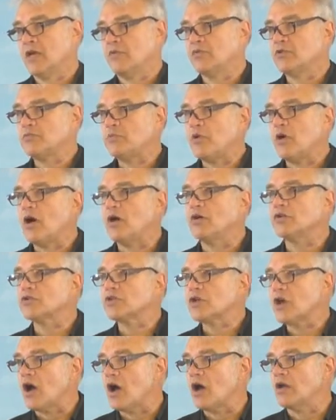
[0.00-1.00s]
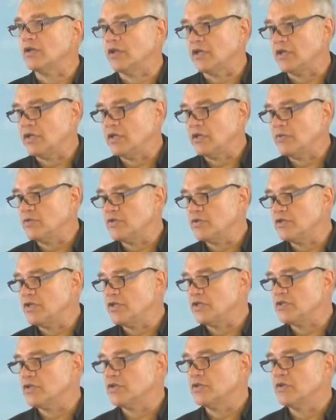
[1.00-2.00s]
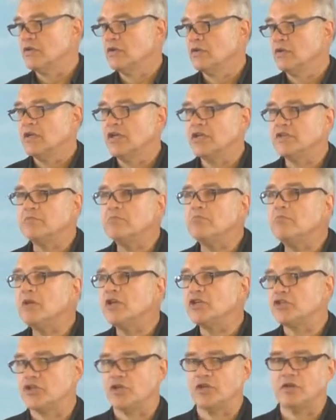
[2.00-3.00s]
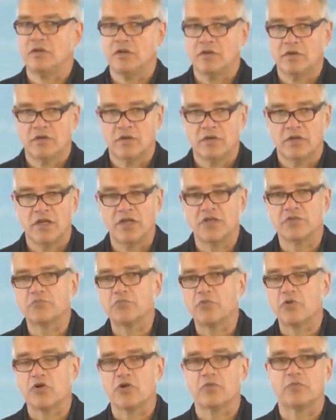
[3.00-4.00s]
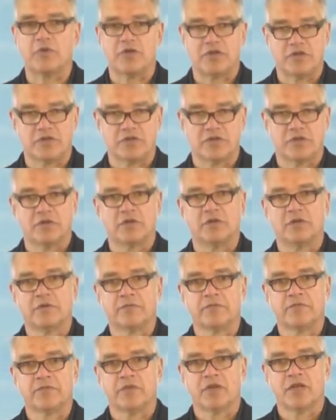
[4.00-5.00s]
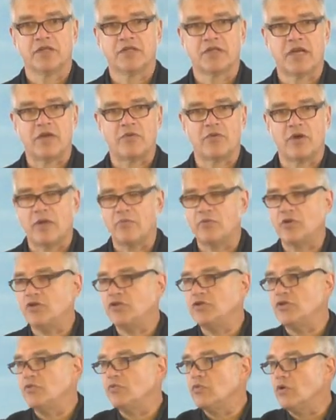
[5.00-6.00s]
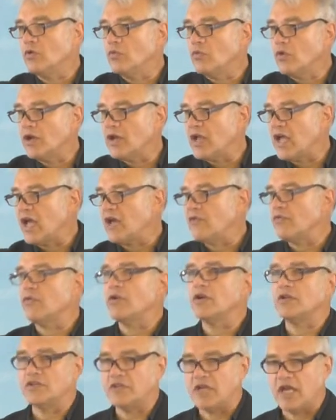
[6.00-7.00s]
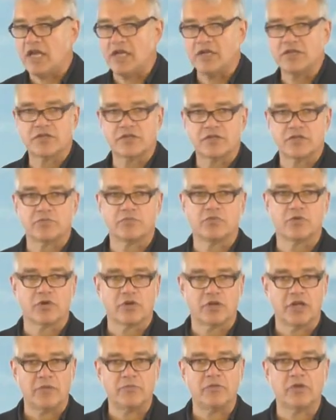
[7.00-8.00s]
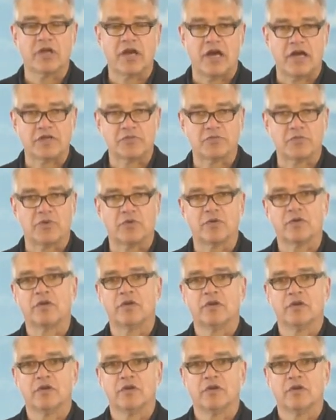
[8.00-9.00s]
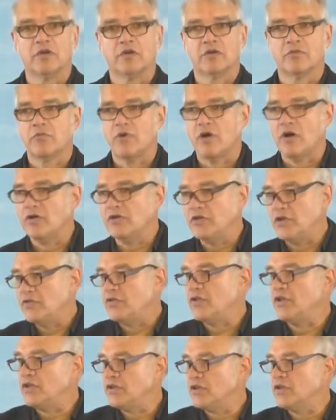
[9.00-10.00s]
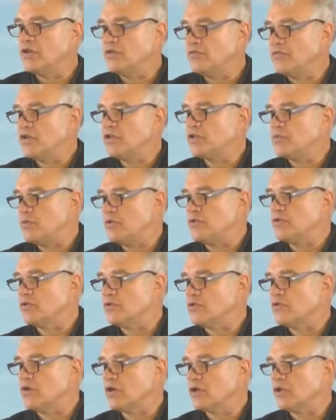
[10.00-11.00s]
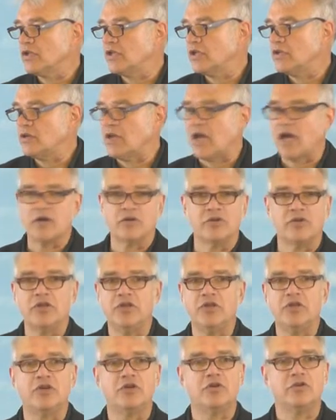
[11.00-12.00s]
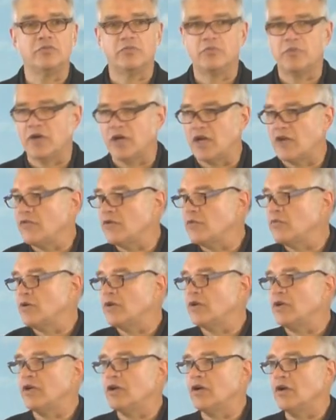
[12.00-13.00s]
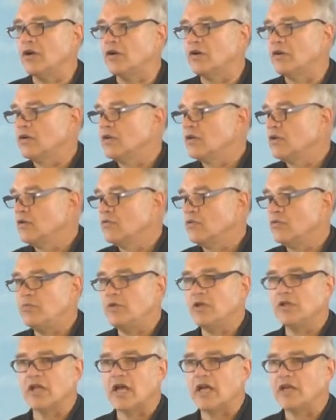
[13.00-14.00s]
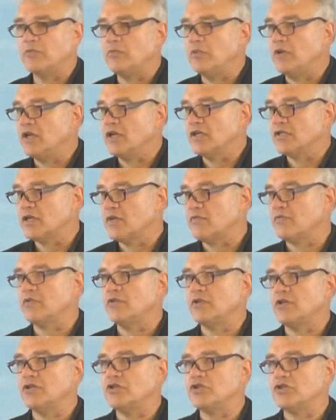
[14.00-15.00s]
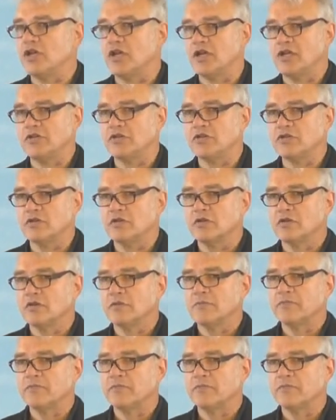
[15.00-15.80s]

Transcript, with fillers: That was Paul's calling. It was his mission, his purpose. Is I'm going to do whatever it takes to proclaim the gospel. Paul, do you think you convinced me so quickly? Not only you, but everyone here would be like me except for these chains.